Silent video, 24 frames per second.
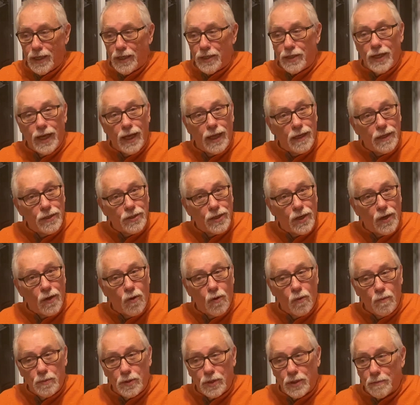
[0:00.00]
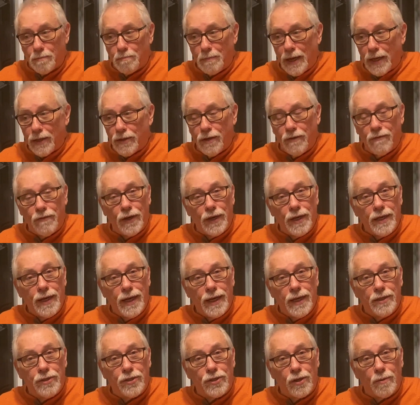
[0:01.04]
Telescopes, by their very
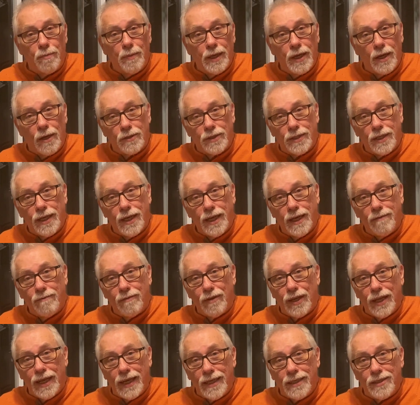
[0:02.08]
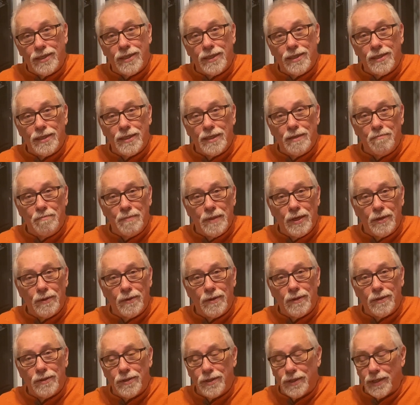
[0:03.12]
nature, because they have lenses and
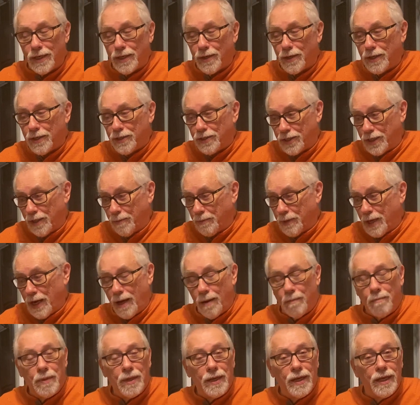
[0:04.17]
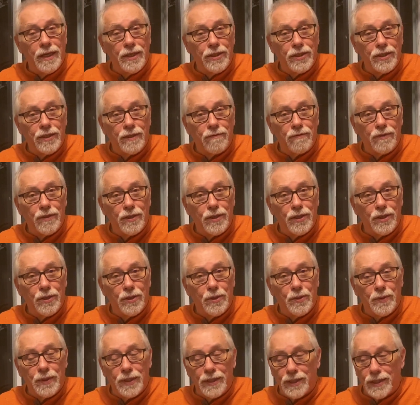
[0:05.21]
mirrors or some combination of the
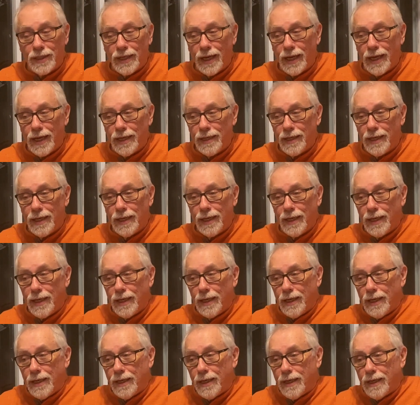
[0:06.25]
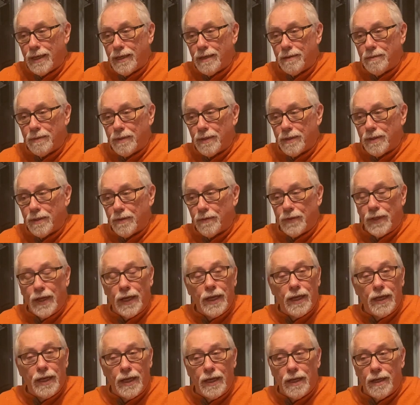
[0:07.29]
two inside,
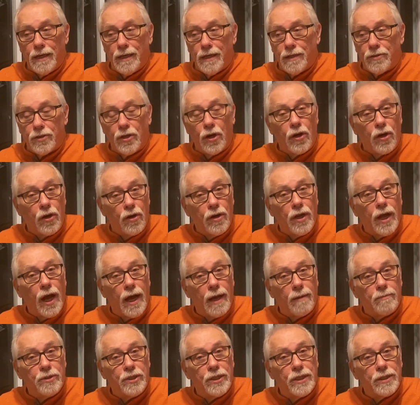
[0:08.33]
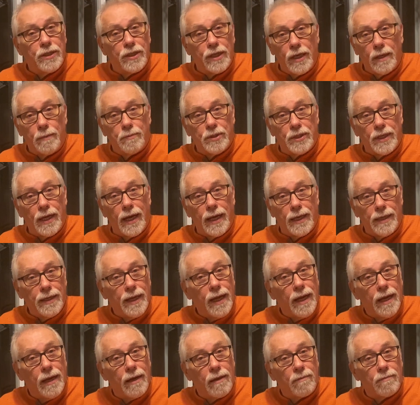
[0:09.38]
they turn objects upside
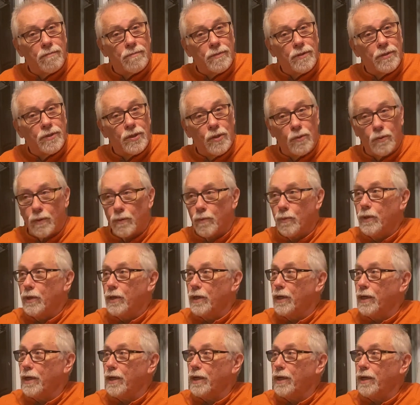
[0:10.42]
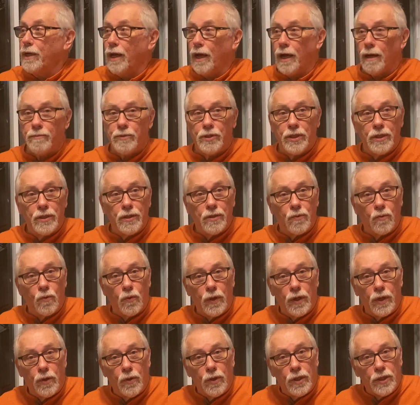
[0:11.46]
down. So when we look at an object,
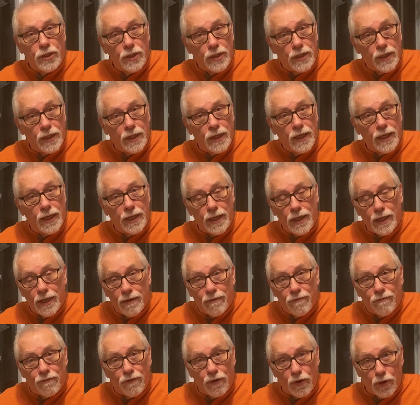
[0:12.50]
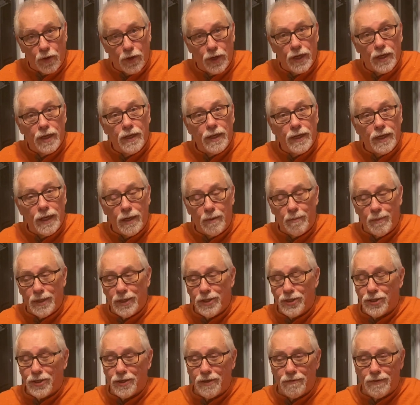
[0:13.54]
we see an inverted
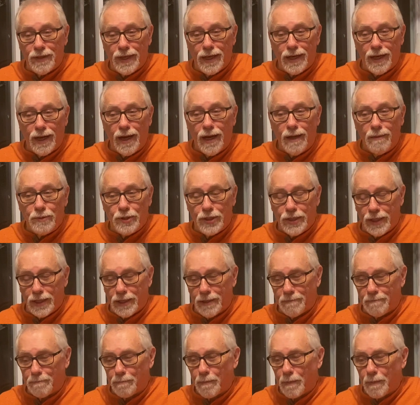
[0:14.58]
image of that object.